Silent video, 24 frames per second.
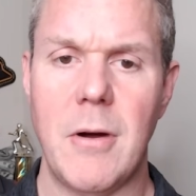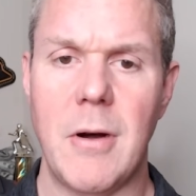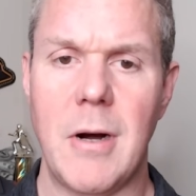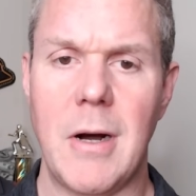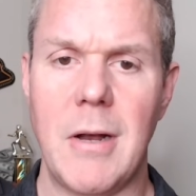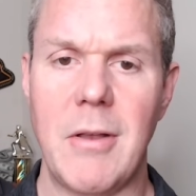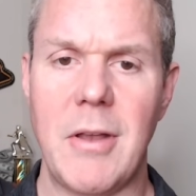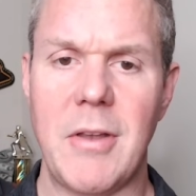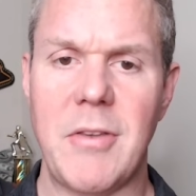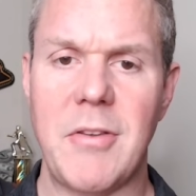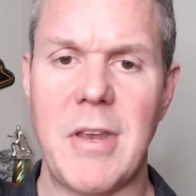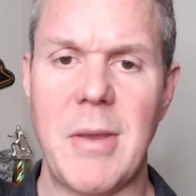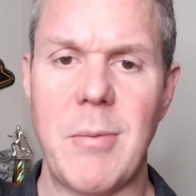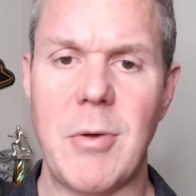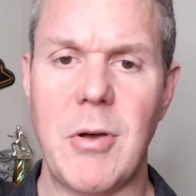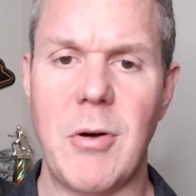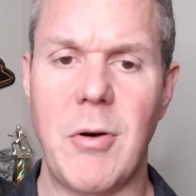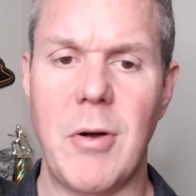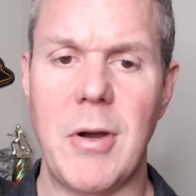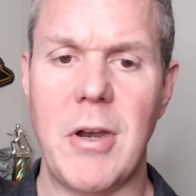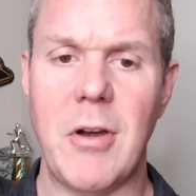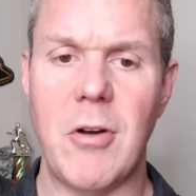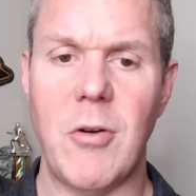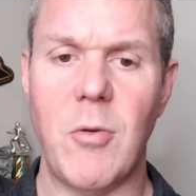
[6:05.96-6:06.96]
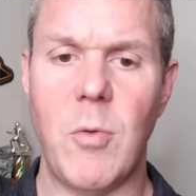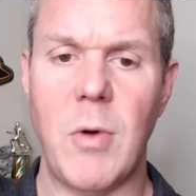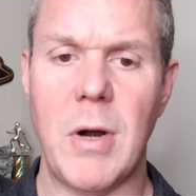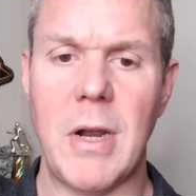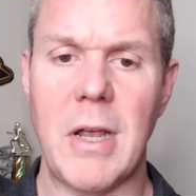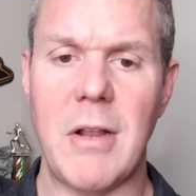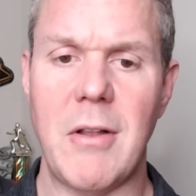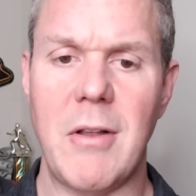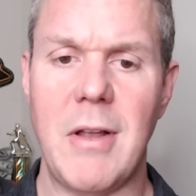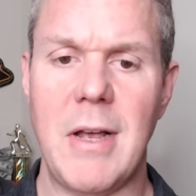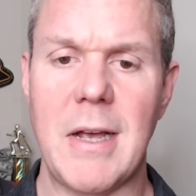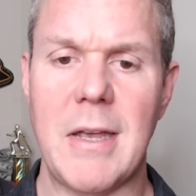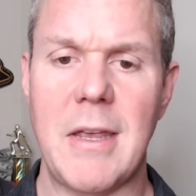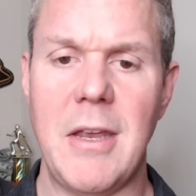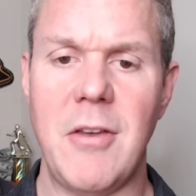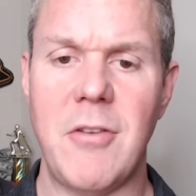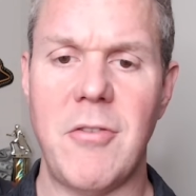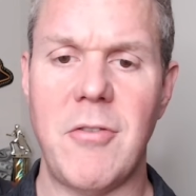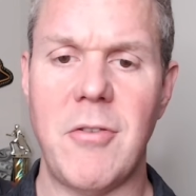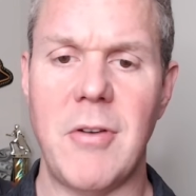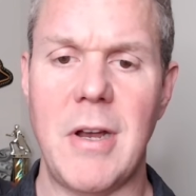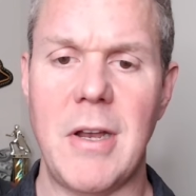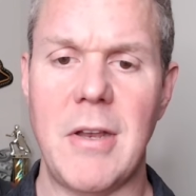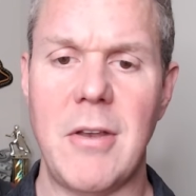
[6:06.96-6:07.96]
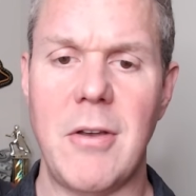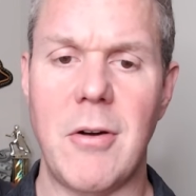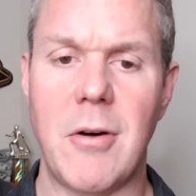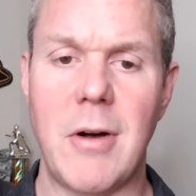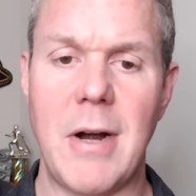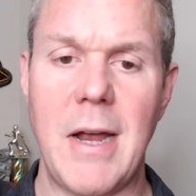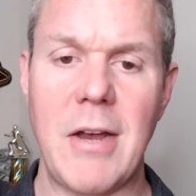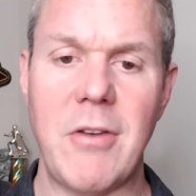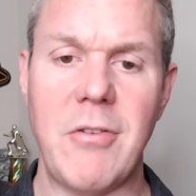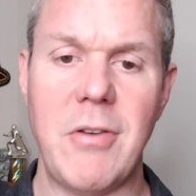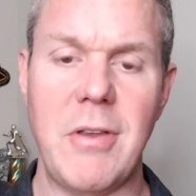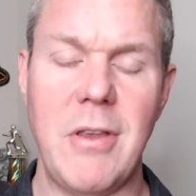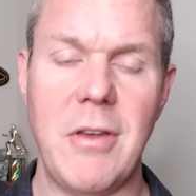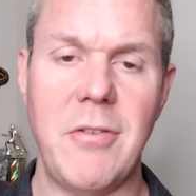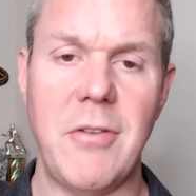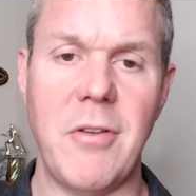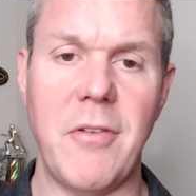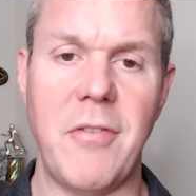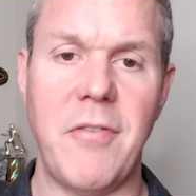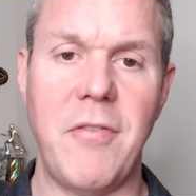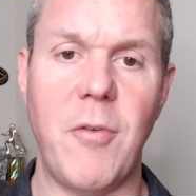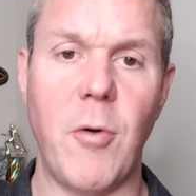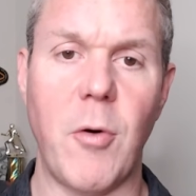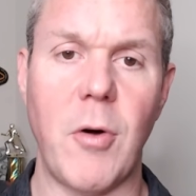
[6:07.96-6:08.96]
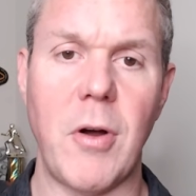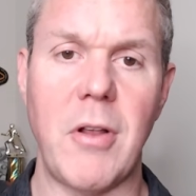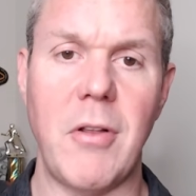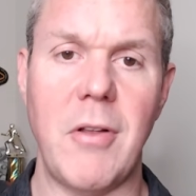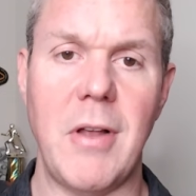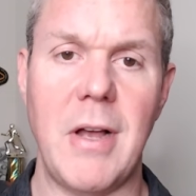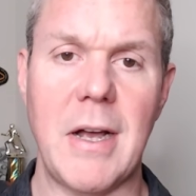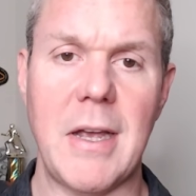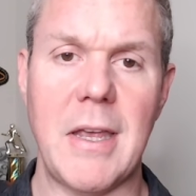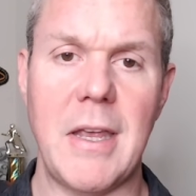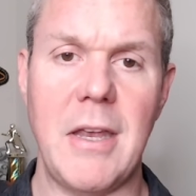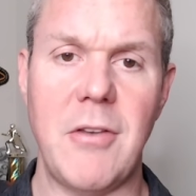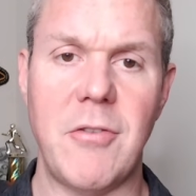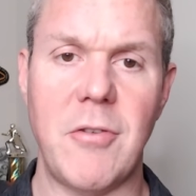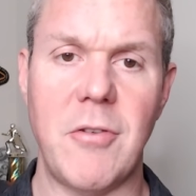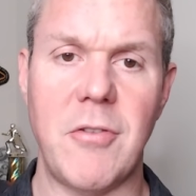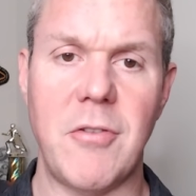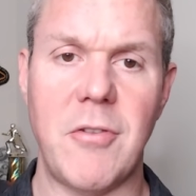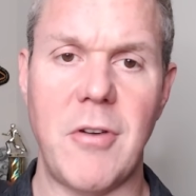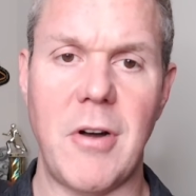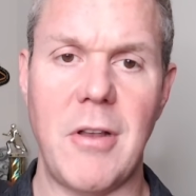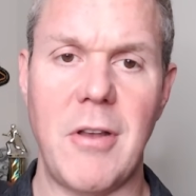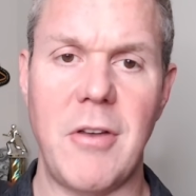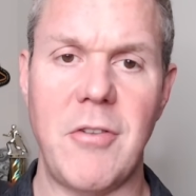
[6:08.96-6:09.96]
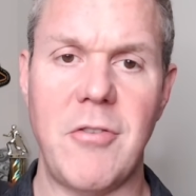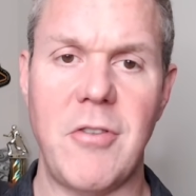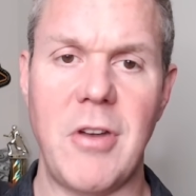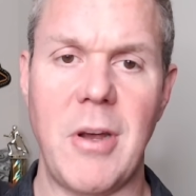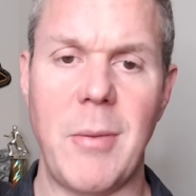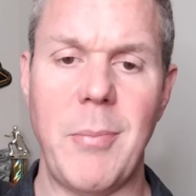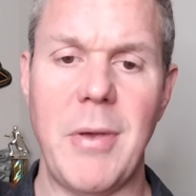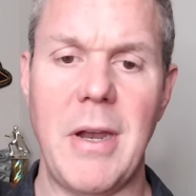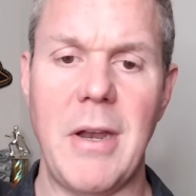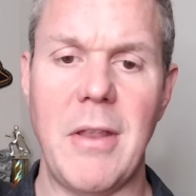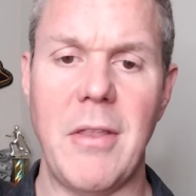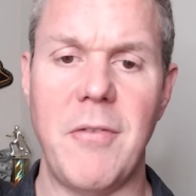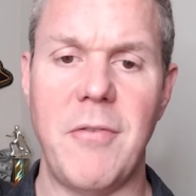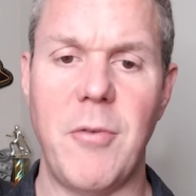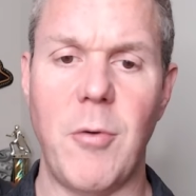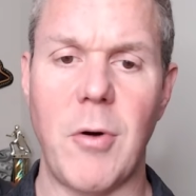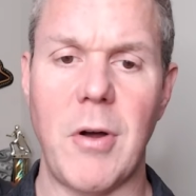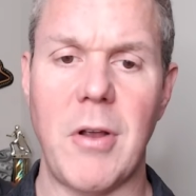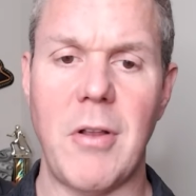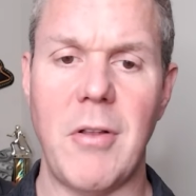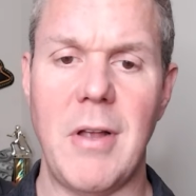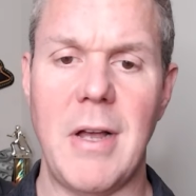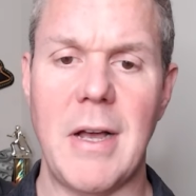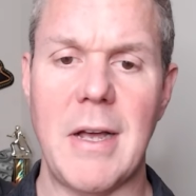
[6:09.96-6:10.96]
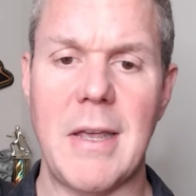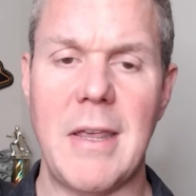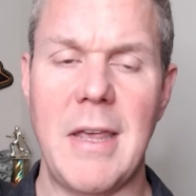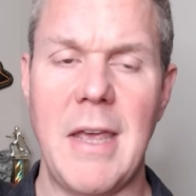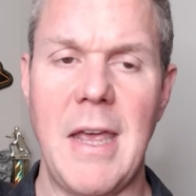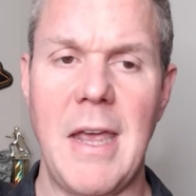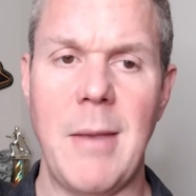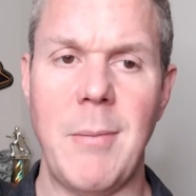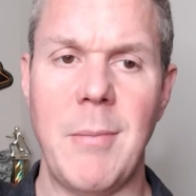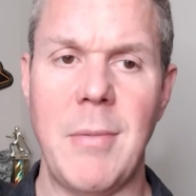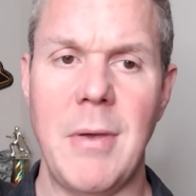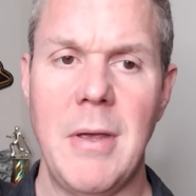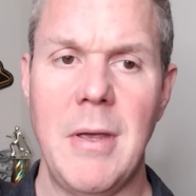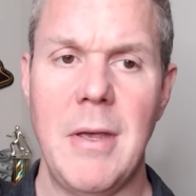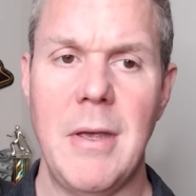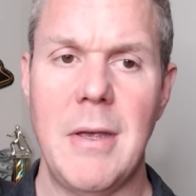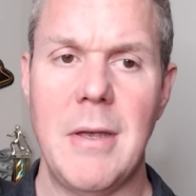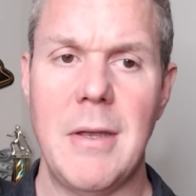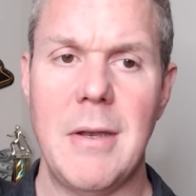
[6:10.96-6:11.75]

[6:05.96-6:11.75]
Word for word: All right, let's keep it going here at 1 o'clock Eastern. Or actually, this is a 4 o'clock Eastern start. Let's jump ahead to the 4 o'clock game.